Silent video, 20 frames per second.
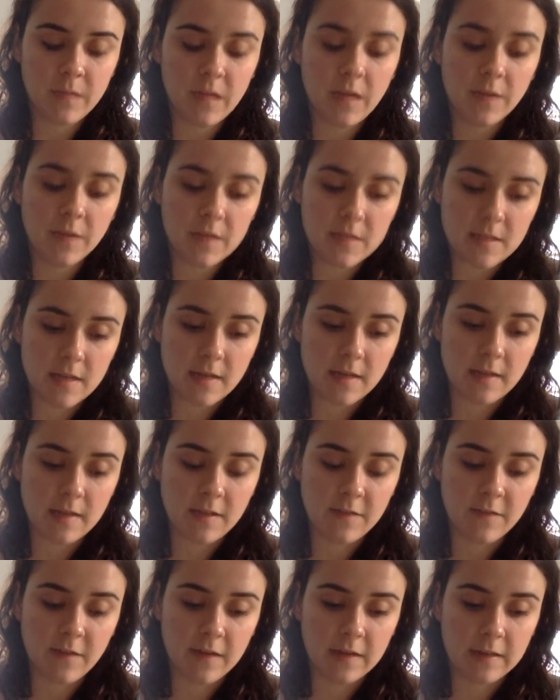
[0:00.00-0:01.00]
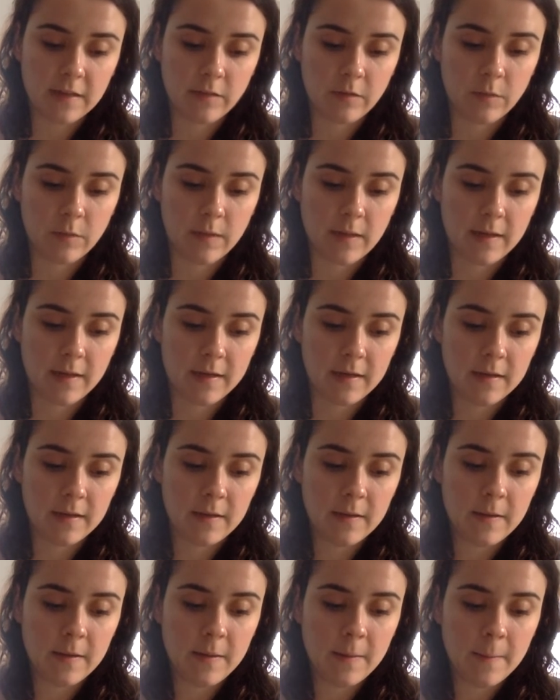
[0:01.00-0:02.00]
On this night, he finally replied,
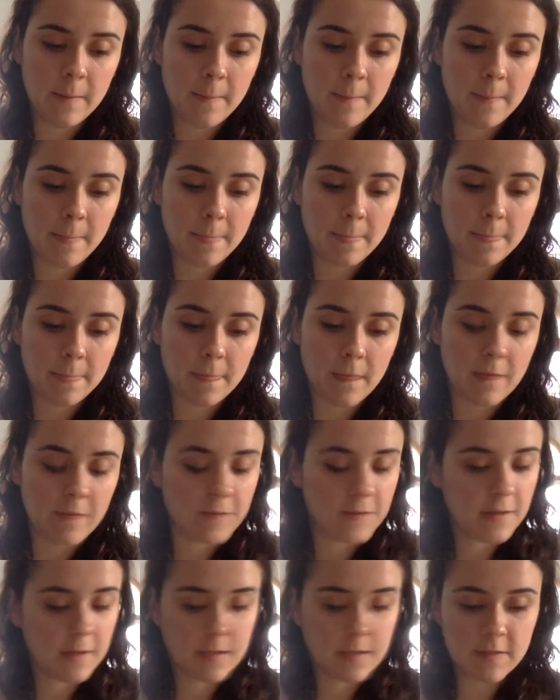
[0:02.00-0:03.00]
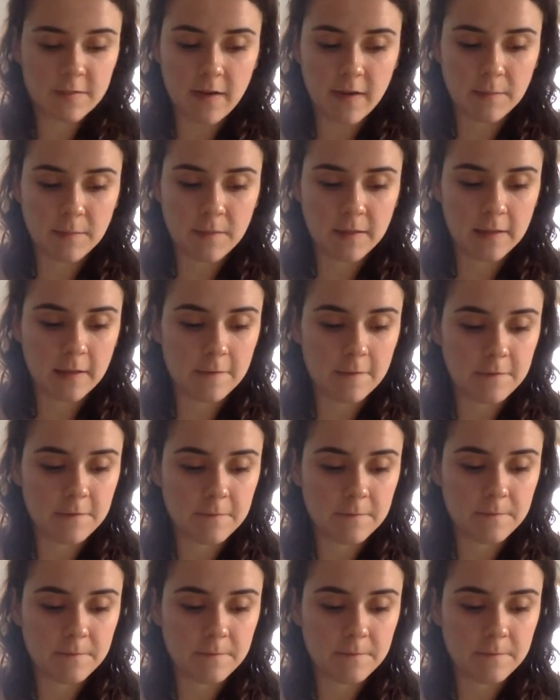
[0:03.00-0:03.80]
Everything is fine, my love.